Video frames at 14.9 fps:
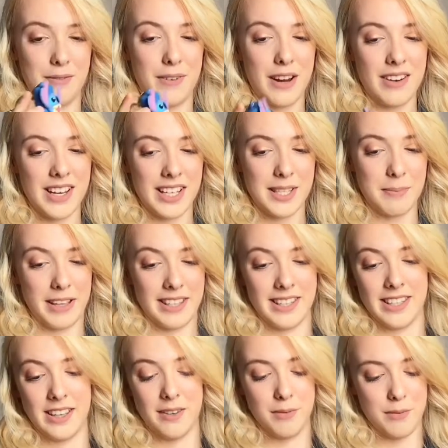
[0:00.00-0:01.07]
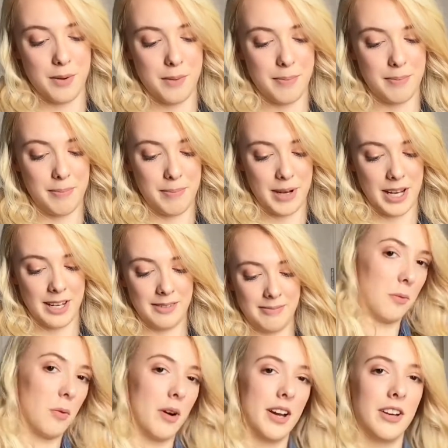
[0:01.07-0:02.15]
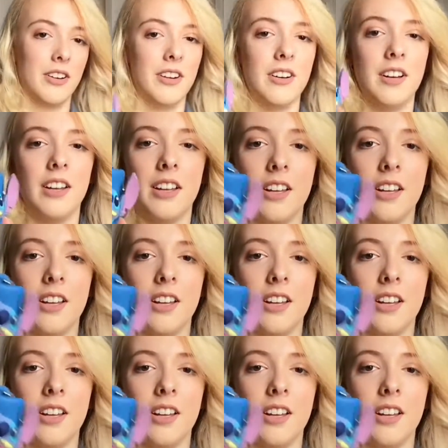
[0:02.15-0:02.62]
Very expensive, but why not?